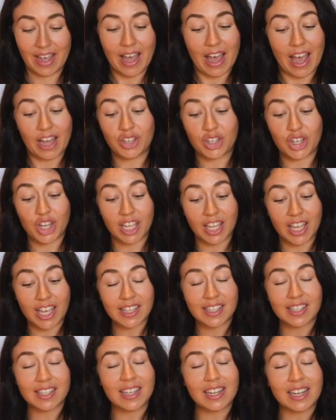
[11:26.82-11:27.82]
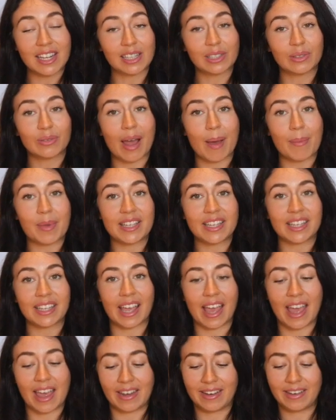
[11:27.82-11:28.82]
And she kissed the little rabbit
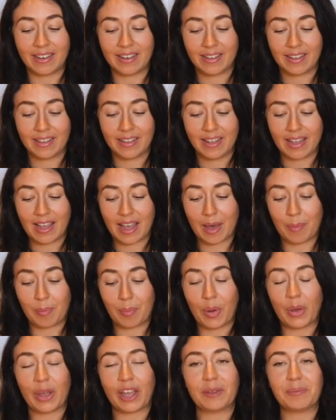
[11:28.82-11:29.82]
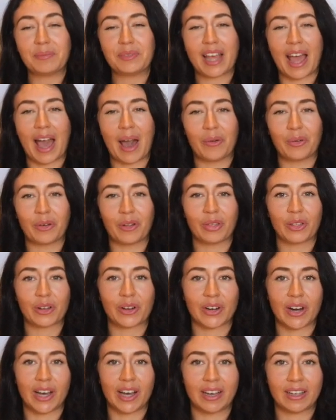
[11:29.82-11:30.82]
again and put him down on the
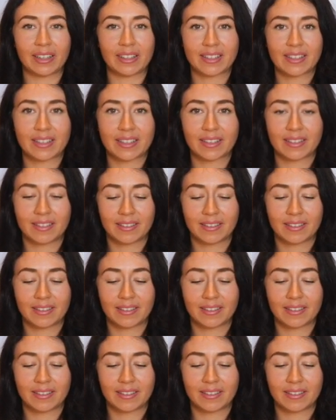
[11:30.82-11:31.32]
grass.